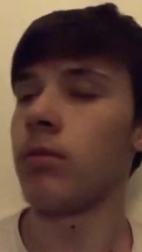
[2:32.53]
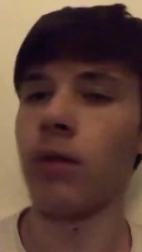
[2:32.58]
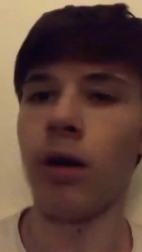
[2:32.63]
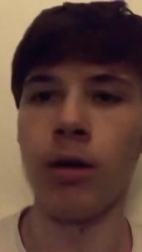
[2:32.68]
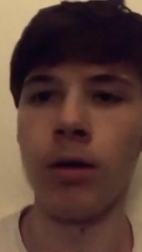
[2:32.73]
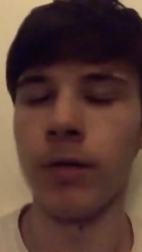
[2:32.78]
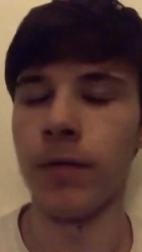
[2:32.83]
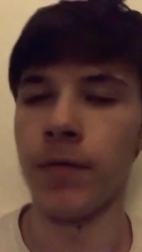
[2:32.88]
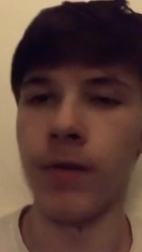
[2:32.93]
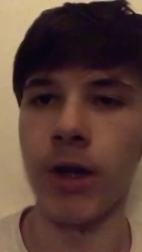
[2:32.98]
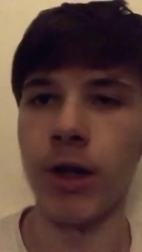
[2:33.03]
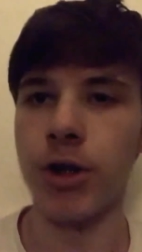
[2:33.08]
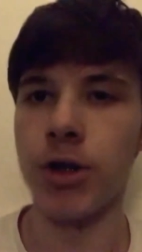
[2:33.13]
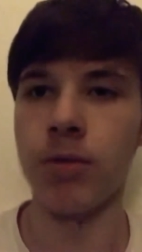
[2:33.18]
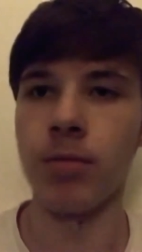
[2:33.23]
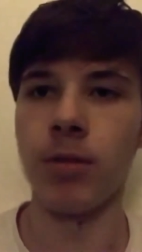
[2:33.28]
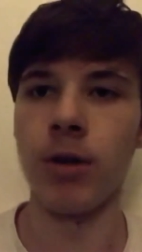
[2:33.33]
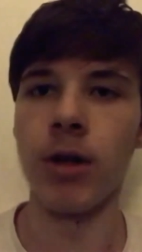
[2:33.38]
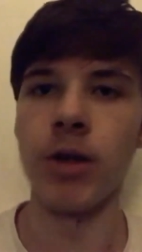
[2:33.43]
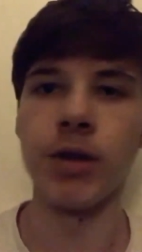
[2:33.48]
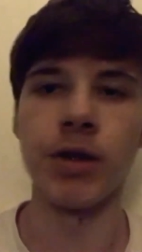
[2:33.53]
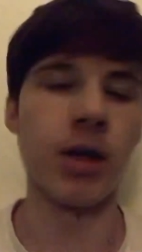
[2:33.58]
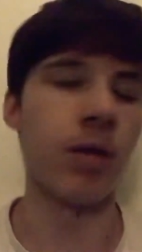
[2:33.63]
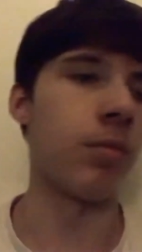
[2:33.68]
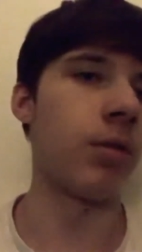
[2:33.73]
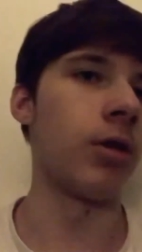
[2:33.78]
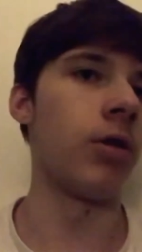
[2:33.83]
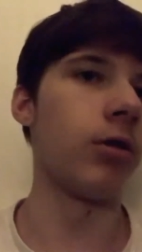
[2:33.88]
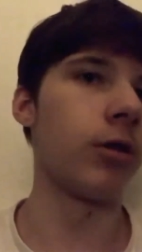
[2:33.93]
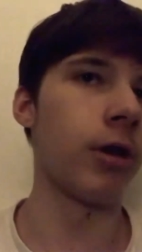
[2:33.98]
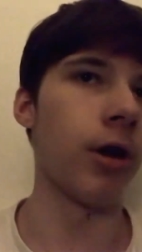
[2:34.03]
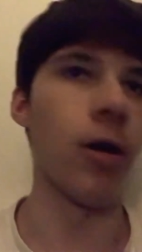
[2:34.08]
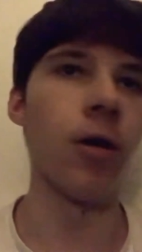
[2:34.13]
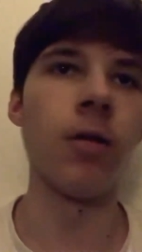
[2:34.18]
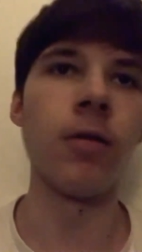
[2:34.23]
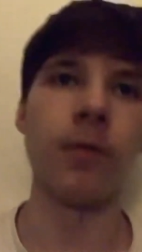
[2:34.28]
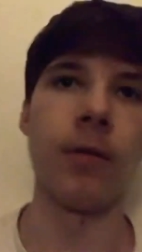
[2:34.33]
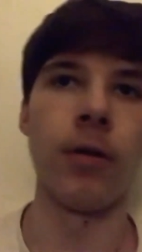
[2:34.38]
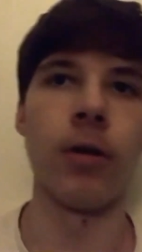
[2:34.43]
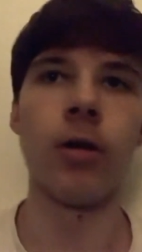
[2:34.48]
I am finishing my exam, I look
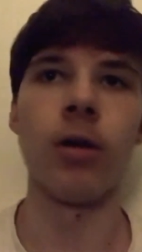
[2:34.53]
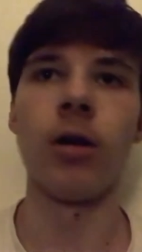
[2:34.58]
over,